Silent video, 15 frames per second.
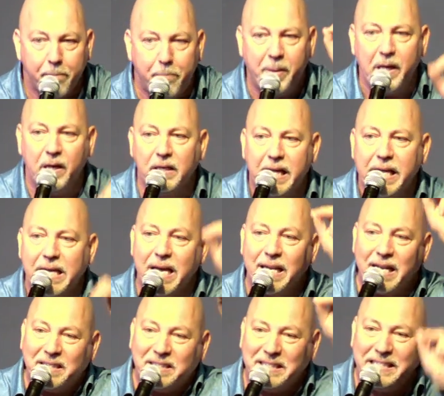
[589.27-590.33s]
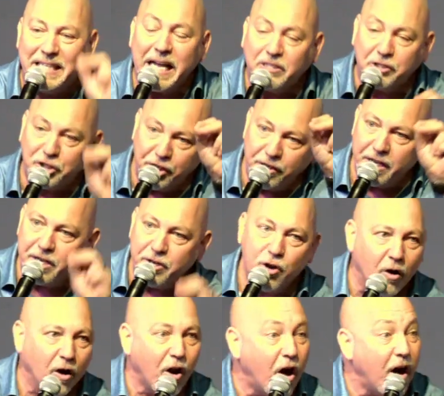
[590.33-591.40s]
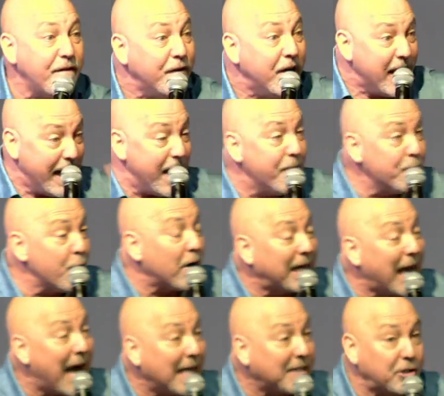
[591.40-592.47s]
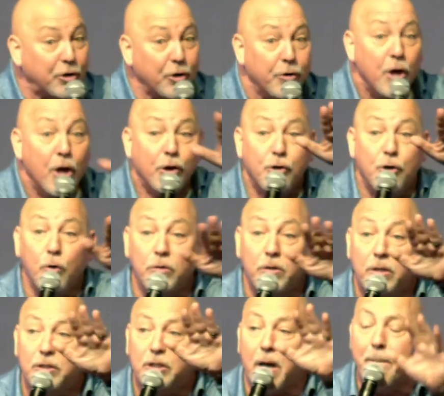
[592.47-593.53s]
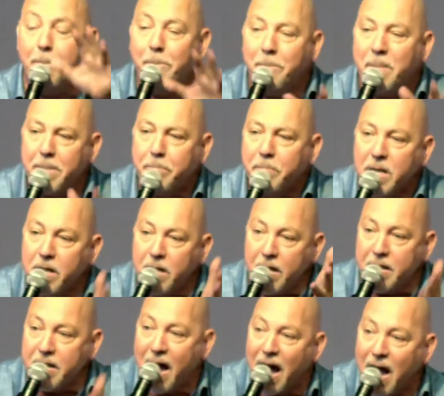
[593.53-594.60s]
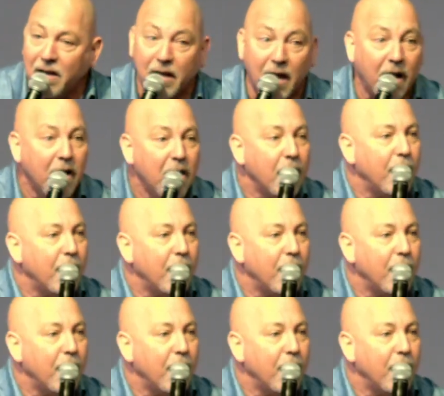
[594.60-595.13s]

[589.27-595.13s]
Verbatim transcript: building an addiction in your life in regards to your commitment and hunger